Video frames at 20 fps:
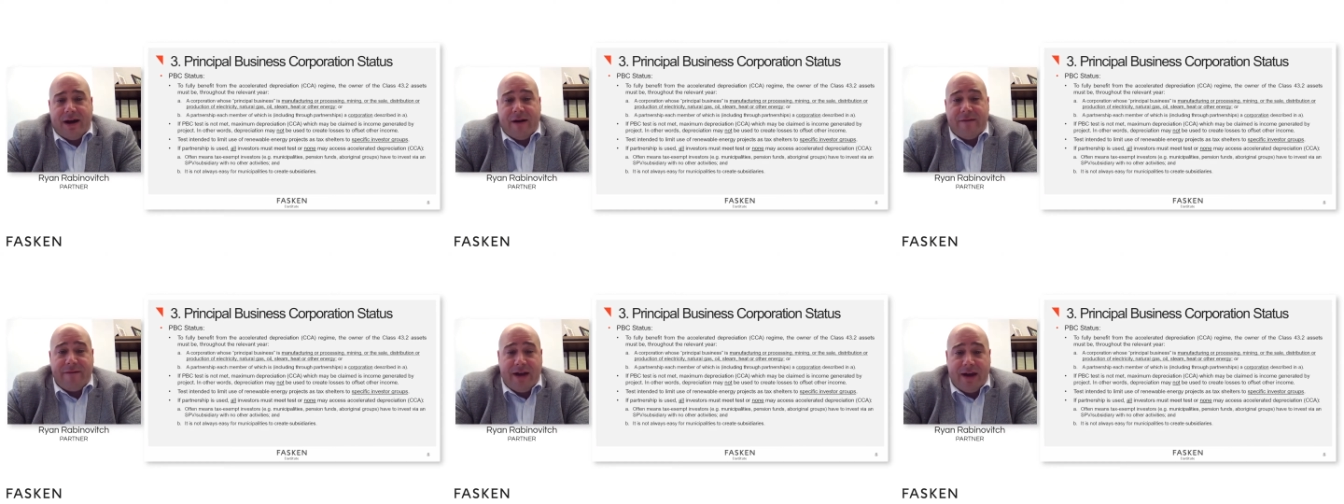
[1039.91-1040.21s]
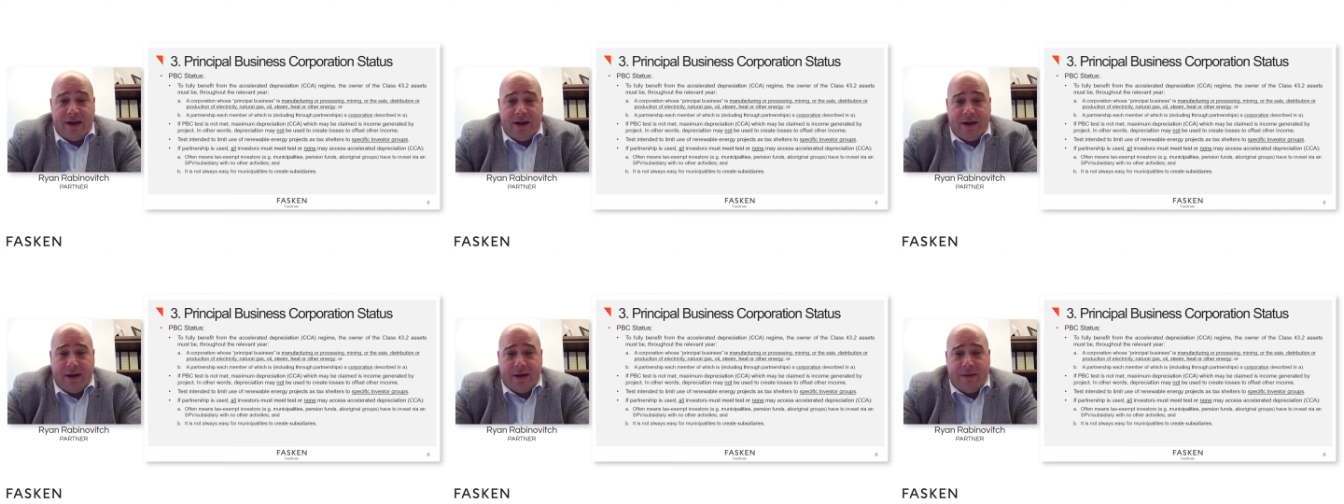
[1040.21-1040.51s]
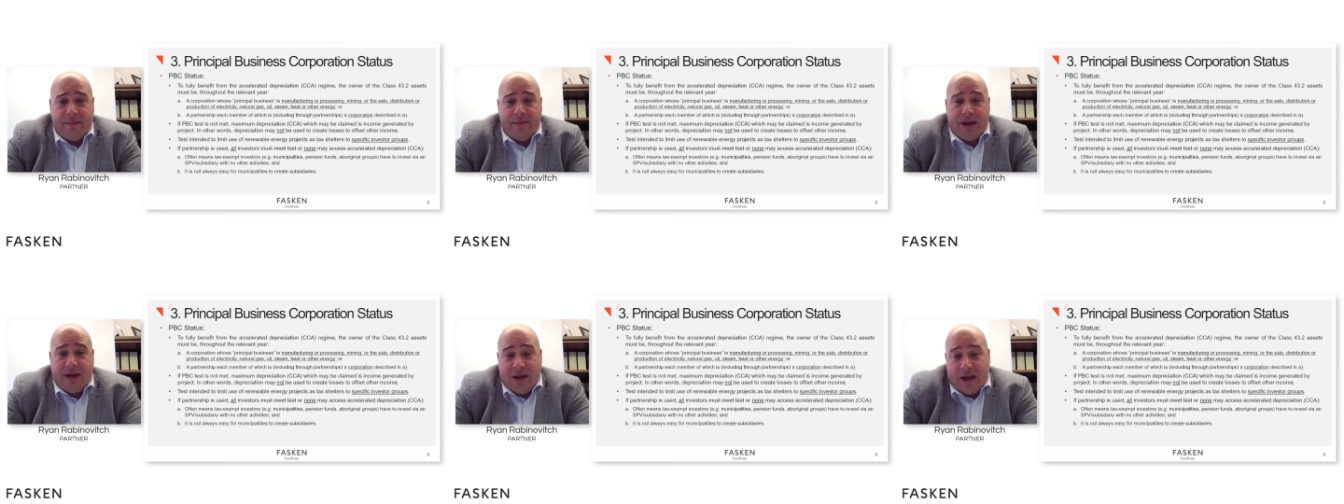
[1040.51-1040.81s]

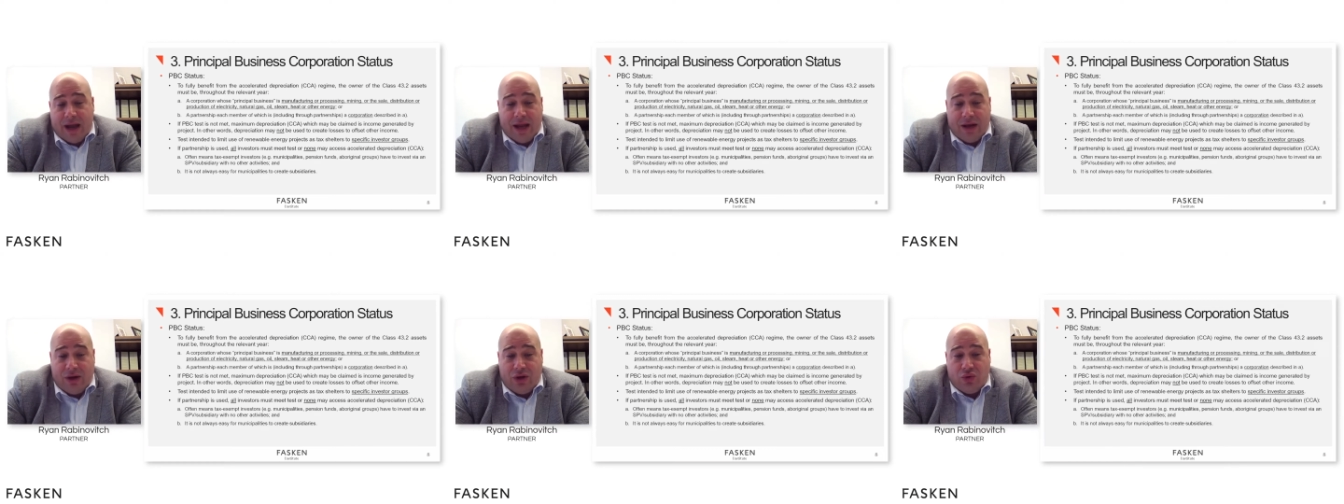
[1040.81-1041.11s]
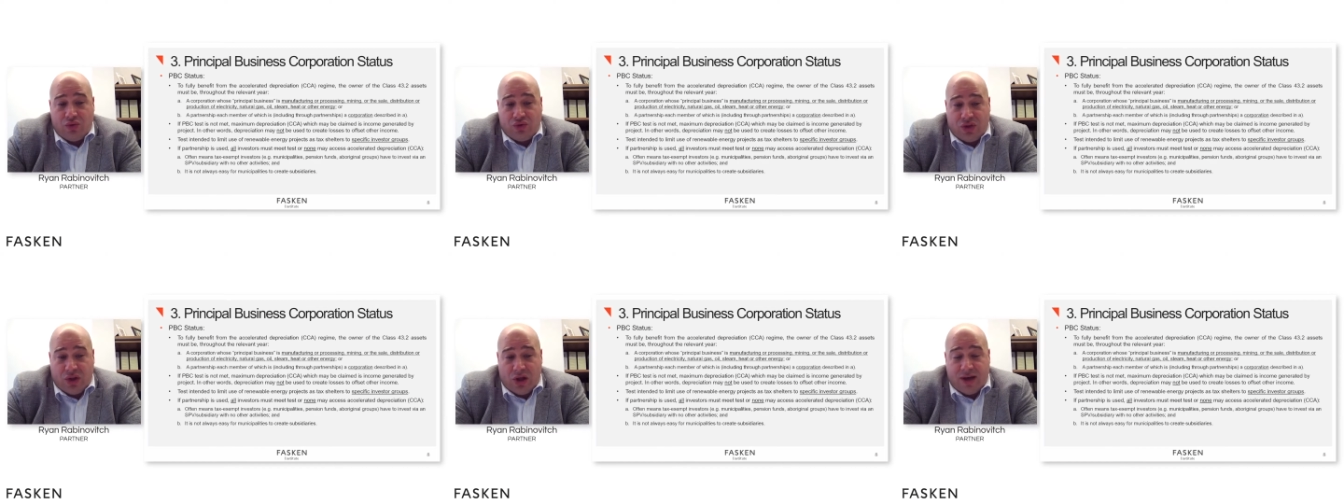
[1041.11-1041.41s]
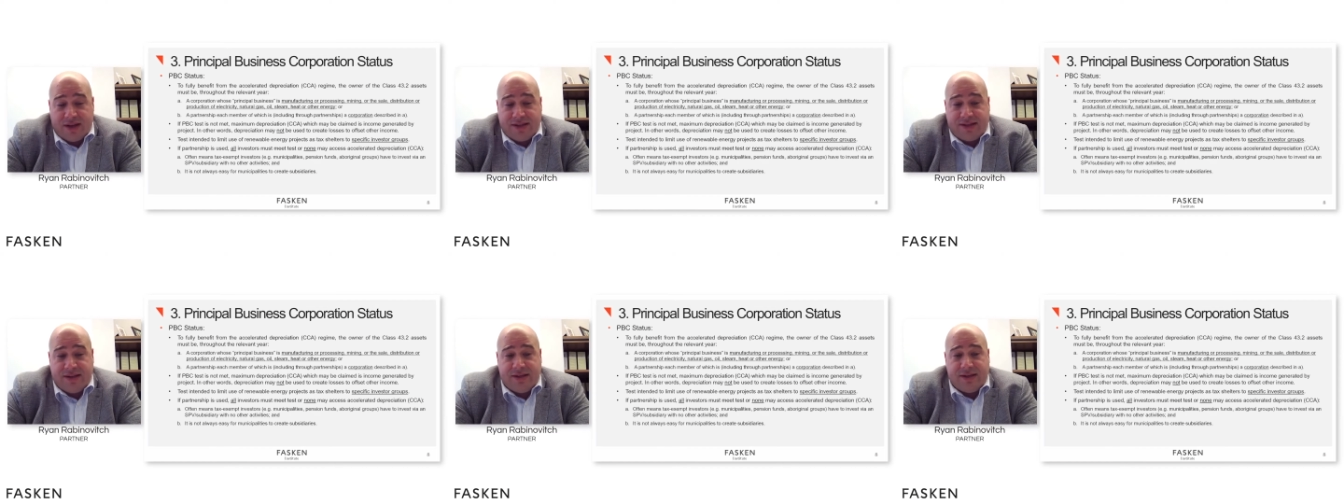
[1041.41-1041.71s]
income and use
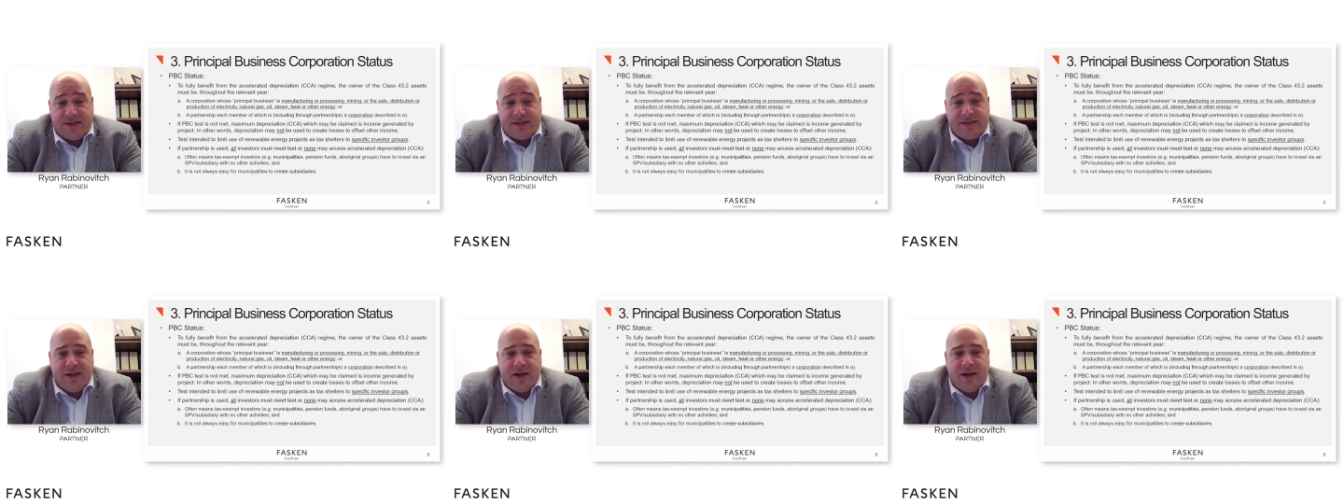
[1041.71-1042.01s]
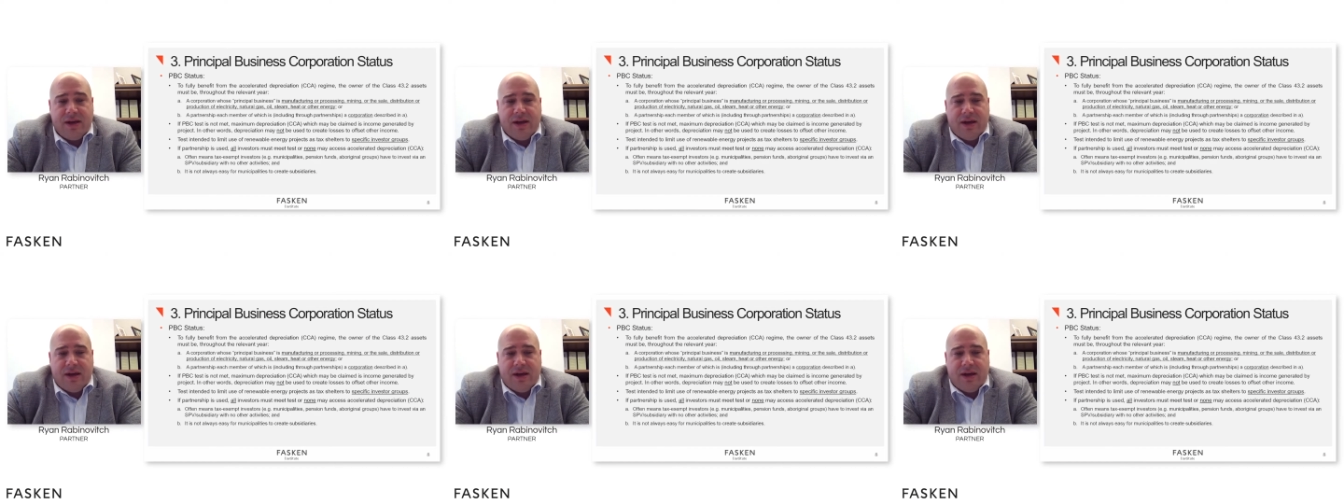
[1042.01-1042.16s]
losses.